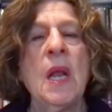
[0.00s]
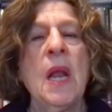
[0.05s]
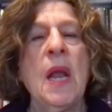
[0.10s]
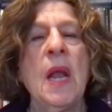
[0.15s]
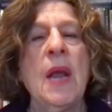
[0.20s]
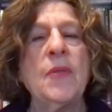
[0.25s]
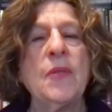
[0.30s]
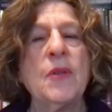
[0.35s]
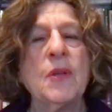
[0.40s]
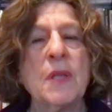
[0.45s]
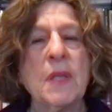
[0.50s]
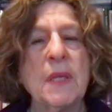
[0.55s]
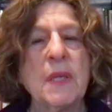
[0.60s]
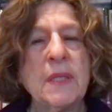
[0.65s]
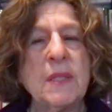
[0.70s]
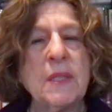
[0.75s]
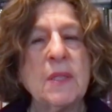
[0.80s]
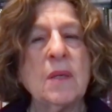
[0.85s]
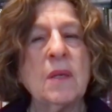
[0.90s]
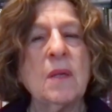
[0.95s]
and the
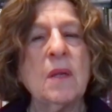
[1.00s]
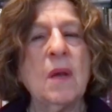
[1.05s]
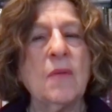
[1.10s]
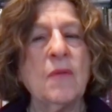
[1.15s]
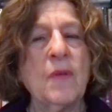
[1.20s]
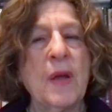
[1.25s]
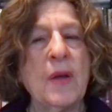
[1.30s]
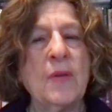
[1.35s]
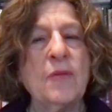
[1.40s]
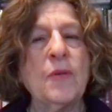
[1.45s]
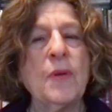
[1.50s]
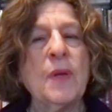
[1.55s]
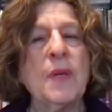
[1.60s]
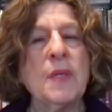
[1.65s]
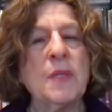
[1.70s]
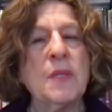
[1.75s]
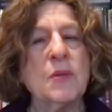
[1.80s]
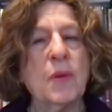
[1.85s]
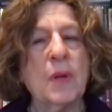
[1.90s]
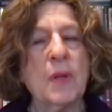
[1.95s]
lintel of every
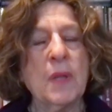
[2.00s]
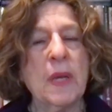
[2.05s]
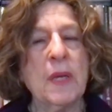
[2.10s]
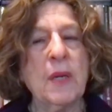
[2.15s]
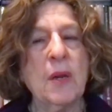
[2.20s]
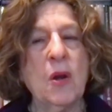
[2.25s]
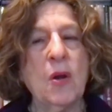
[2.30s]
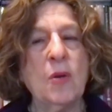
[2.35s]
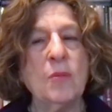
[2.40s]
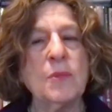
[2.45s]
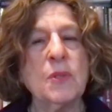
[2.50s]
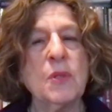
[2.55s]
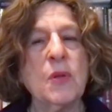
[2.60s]
Israelite home,